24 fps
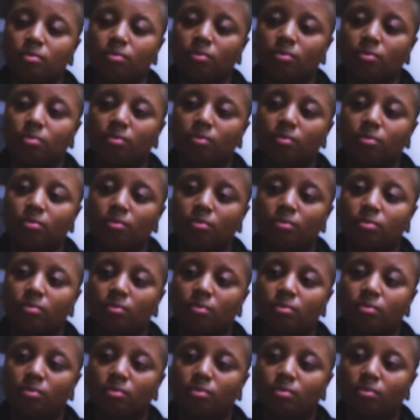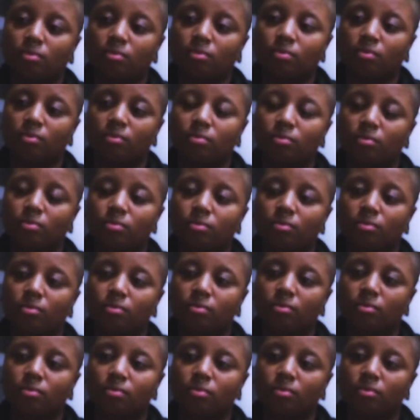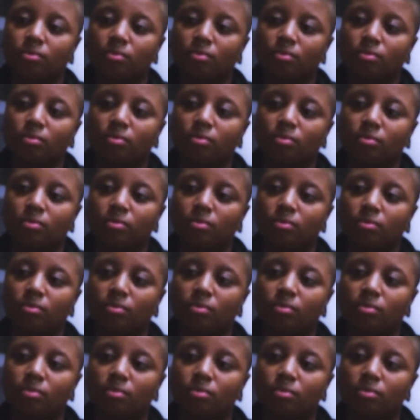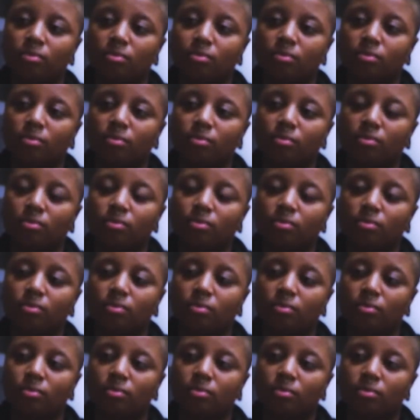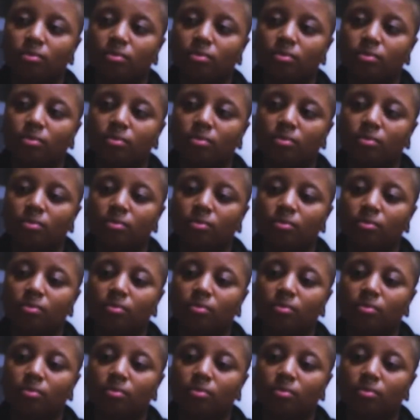The person shown says nothing.